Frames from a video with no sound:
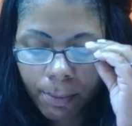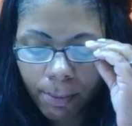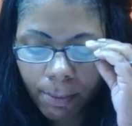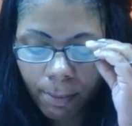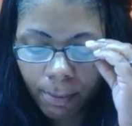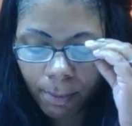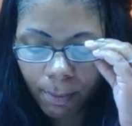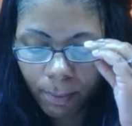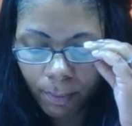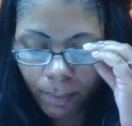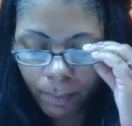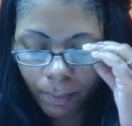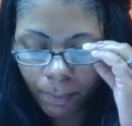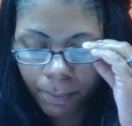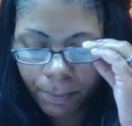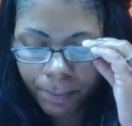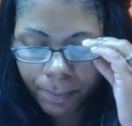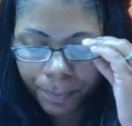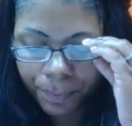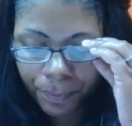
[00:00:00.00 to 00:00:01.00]

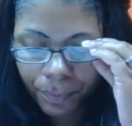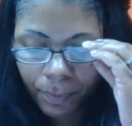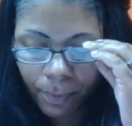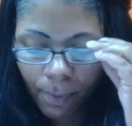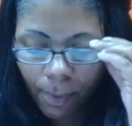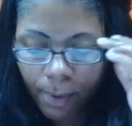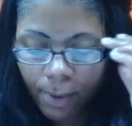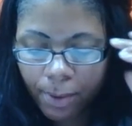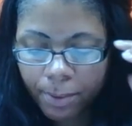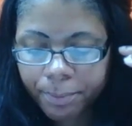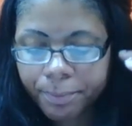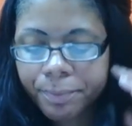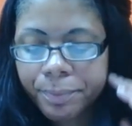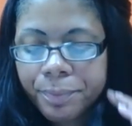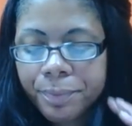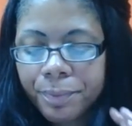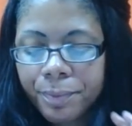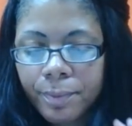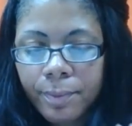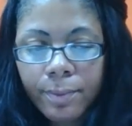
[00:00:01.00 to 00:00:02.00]

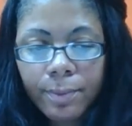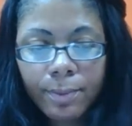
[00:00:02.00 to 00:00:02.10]
(silence)